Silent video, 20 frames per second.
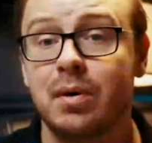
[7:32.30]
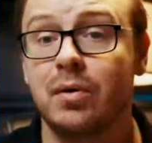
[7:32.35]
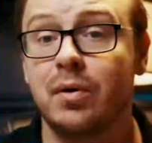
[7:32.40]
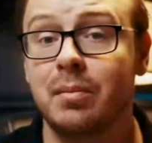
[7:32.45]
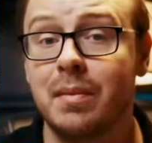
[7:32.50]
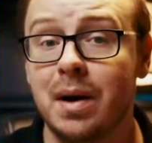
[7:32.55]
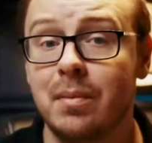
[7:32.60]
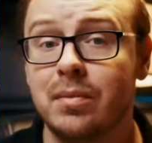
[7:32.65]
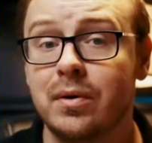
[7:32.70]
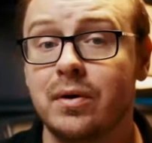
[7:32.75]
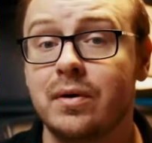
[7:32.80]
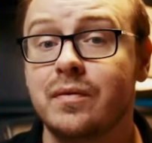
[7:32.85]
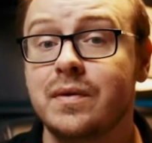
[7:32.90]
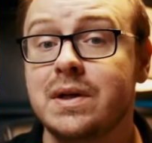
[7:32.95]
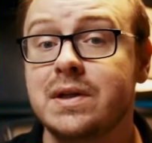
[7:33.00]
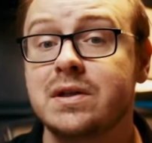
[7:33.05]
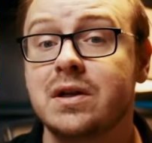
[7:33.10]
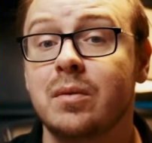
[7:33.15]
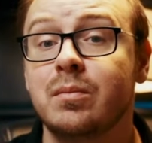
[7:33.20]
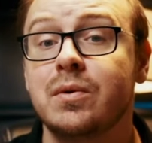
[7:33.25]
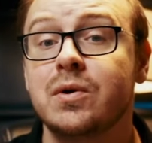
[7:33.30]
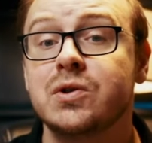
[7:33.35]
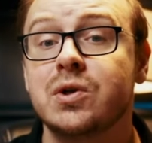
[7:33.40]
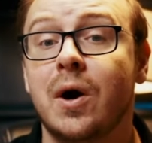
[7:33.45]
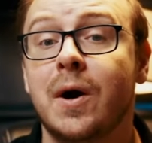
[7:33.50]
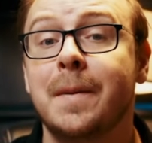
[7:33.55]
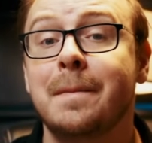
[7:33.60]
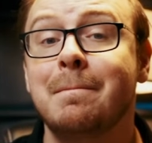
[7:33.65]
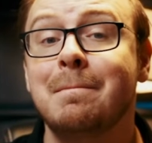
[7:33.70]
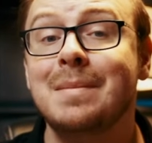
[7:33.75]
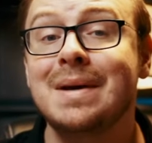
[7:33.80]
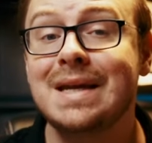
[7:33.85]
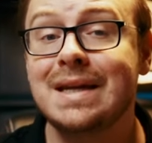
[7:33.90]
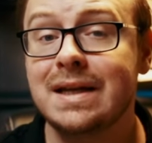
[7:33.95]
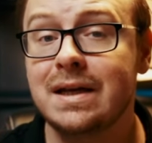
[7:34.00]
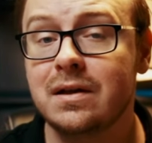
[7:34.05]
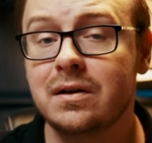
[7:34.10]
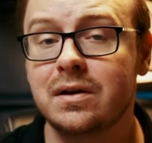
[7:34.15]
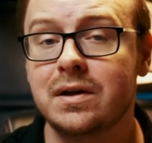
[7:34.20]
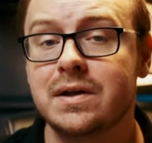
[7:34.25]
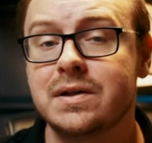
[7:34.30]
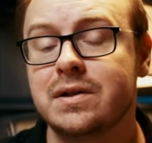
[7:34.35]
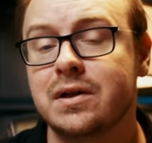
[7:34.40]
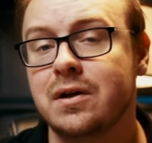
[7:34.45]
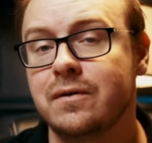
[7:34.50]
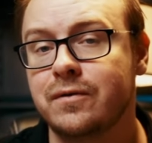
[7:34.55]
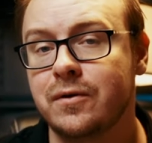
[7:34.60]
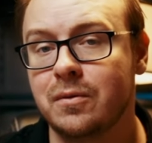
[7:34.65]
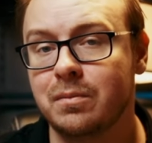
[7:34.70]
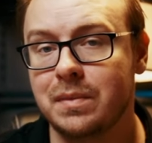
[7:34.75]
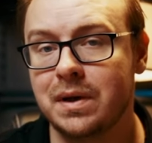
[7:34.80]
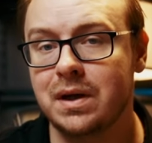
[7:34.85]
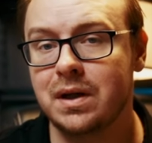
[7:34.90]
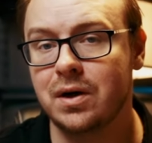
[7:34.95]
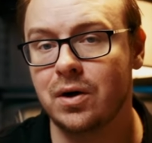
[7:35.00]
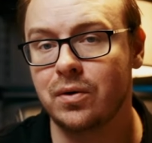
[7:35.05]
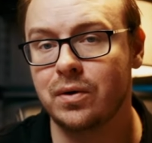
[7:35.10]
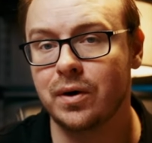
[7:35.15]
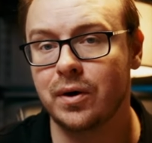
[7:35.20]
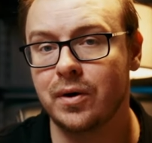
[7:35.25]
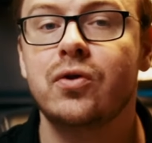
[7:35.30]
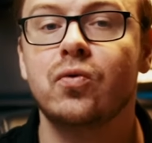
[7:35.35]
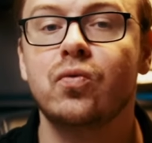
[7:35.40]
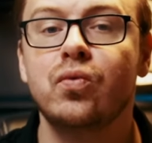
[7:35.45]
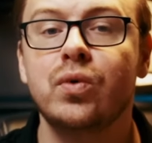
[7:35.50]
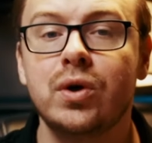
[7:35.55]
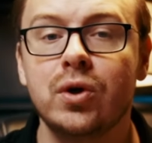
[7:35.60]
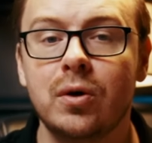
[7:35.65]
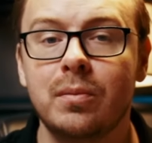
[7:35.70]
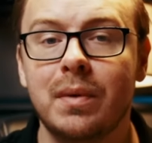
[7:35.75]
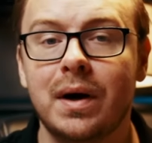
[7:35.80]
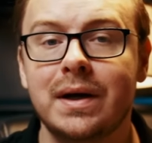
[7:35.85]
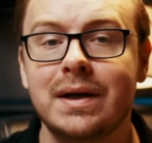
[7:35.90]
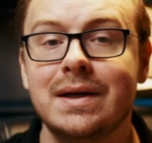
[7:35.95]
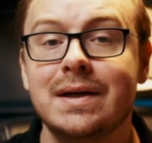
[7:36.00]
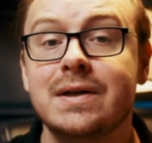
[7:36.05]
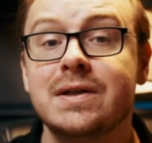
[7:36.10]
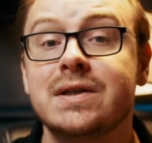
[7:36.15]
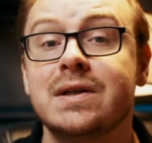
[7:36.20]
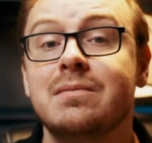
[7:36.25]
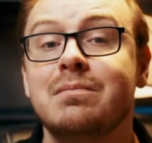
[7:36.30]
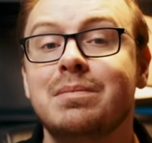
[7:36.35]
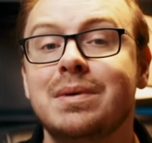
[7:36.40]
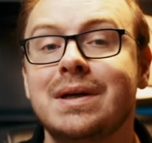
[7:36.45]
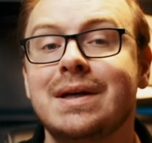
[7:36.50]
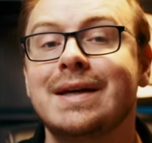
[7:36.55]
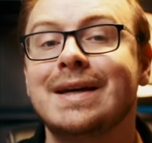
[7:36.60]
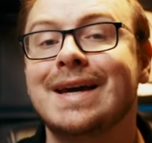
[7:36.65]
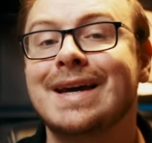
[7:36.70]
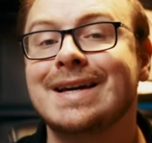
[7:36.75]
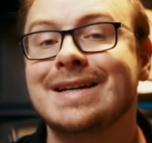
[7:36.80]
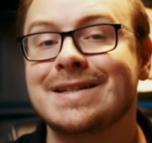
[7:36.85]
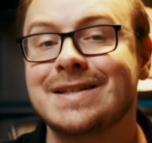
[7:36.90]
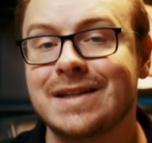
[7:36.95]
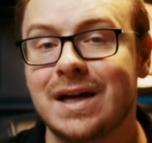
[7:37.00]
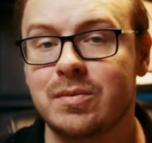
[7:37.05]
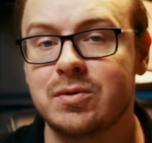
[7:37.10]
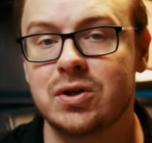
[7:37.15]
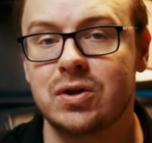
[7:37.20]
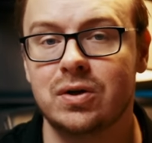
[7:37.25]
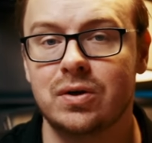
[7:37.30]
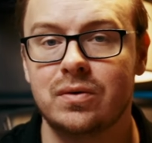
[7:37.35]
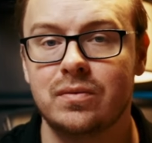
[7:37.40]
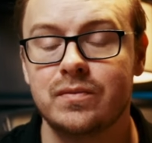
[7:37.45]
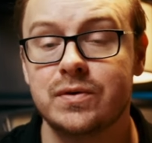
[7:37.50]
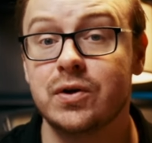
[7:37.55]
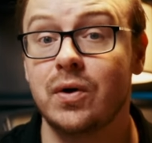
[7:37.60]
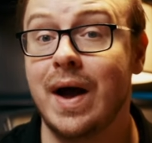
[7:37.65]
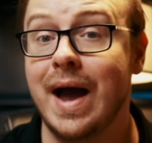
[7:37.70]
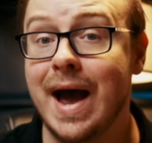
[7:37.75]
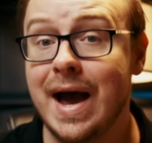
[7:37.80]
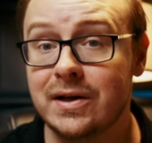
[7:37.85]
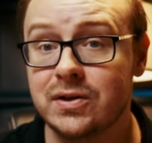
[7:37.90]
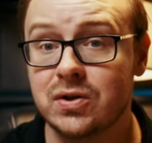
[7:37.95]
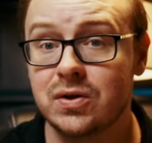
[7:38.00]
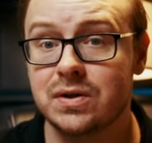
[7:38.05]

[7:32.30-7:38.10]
But remember, these numbers are meaningless if you're mediocre. The real money is in being exceptional. So ask